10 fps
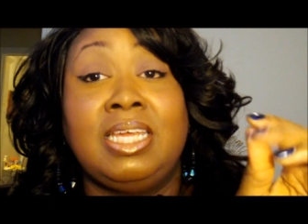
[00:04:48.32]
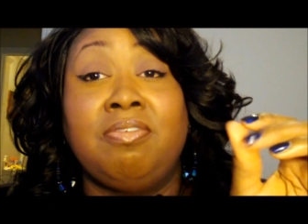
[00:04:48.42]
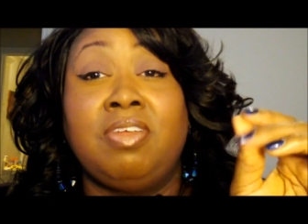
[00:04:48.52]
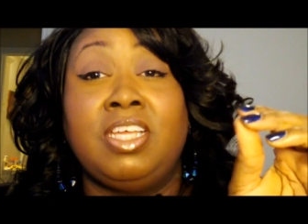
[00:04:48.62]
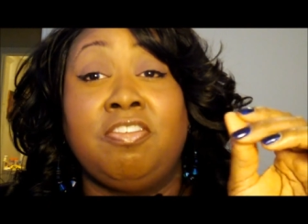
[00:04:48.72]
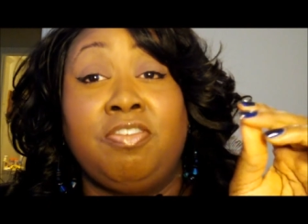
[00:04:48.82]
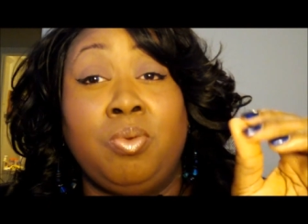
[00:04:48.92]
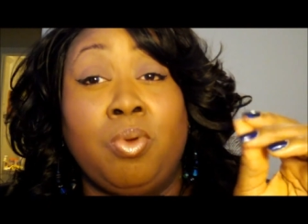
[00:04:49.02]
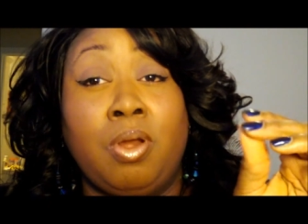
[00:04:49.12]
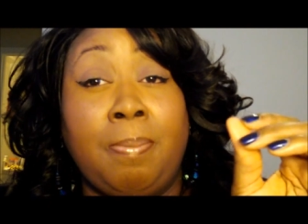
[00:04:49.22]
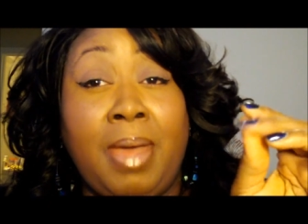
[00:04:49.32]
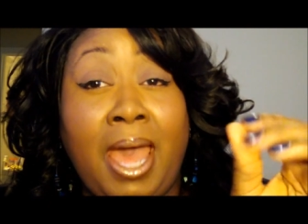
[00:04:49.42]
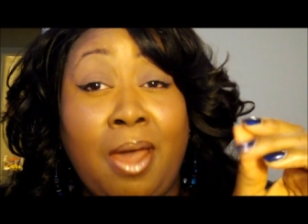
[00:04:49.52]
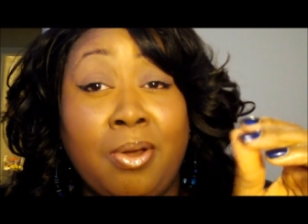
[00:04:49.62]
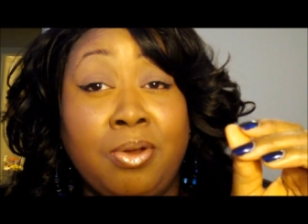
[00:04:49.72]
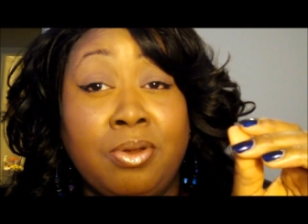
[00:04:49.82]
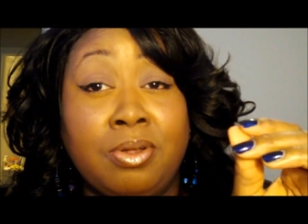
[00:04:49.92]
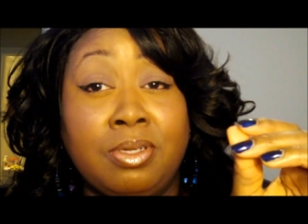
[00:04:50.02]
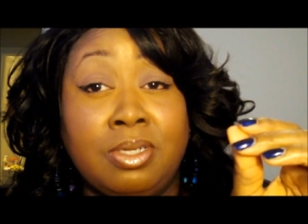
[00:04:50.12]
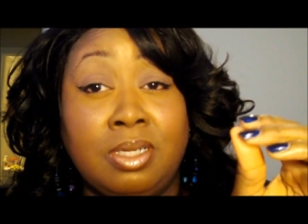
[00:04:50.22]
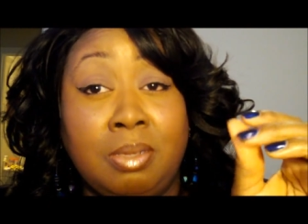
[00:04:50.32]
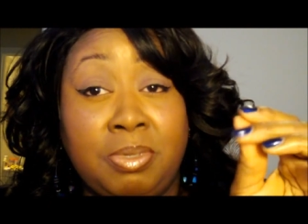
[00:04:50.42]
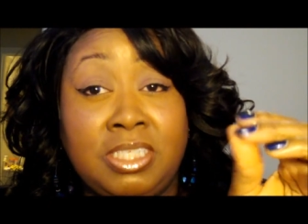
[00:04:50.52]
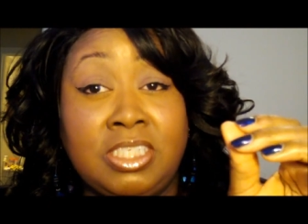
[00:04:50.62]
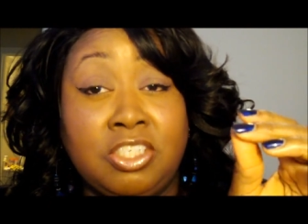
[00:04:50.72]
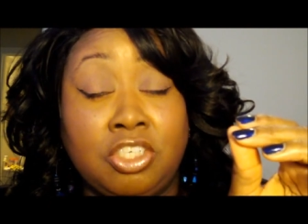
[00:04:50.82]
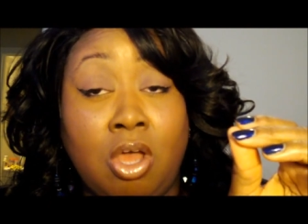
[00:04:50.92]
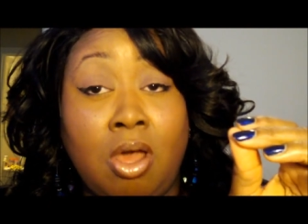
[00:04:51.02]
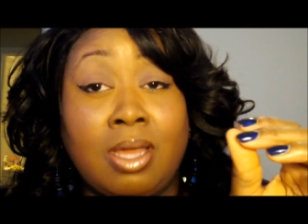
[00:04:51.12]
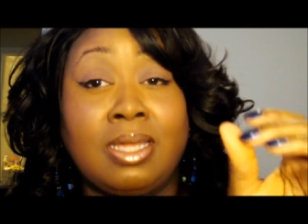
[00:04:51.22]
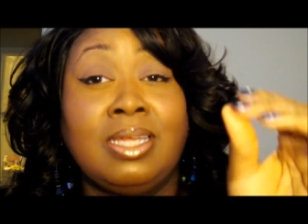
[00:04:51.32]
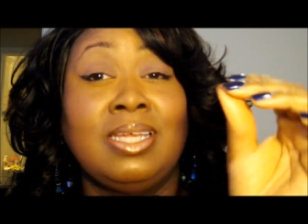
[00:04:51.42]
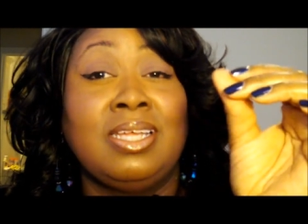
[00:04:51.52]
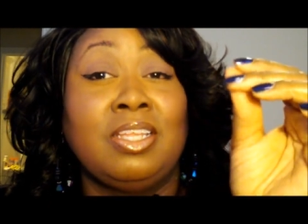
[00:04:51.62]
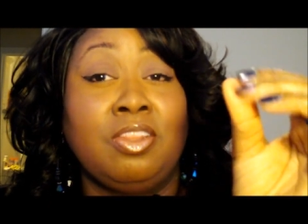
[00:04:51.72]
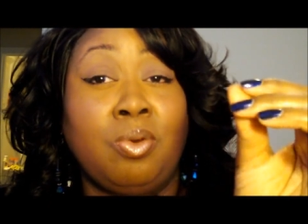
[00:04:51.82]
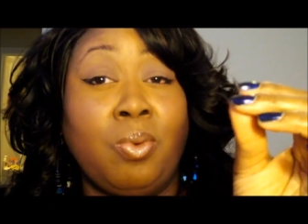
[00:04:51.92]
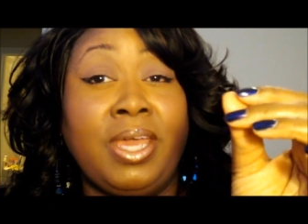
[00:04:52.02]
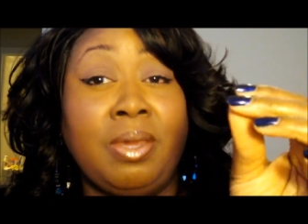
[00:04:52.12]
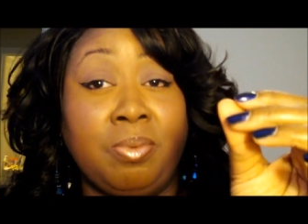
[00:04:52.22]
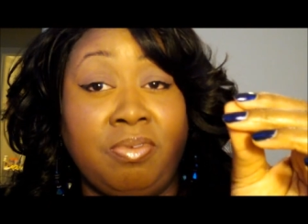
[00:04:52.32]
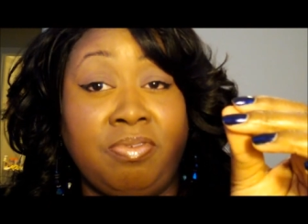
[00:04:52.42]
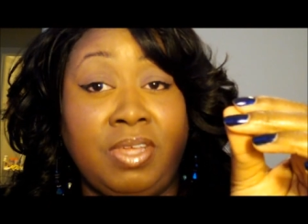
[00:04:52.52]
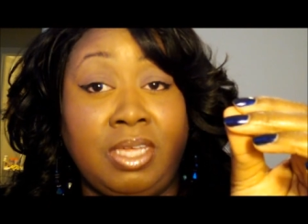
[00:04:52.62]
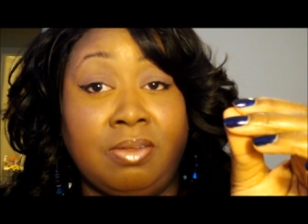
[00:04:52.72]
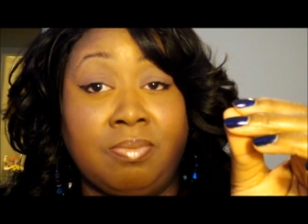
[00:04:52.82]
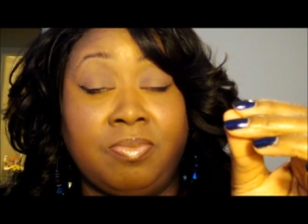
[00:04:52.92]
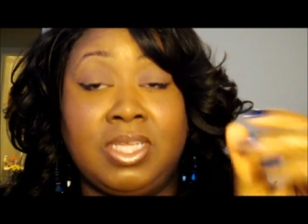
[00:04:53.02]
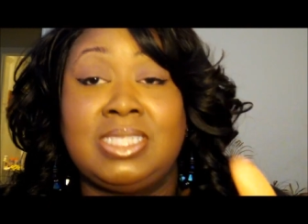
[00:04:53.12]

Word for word: If, if you were to powder a piece of chalk, the way it would feel.